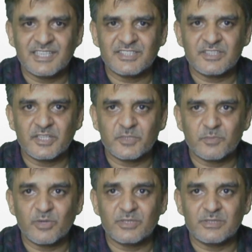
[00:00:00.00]

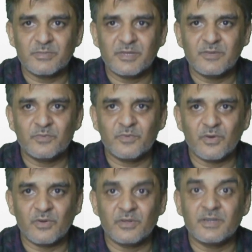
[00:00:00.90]
responsible for
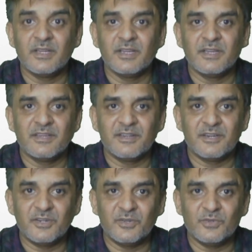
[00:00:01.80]

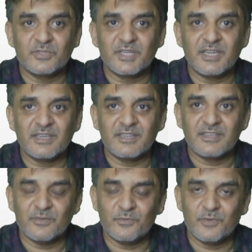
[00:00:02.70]
reducing
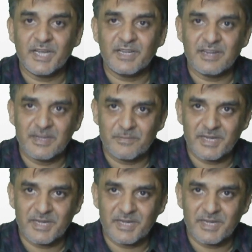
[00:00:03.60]
the weight limit.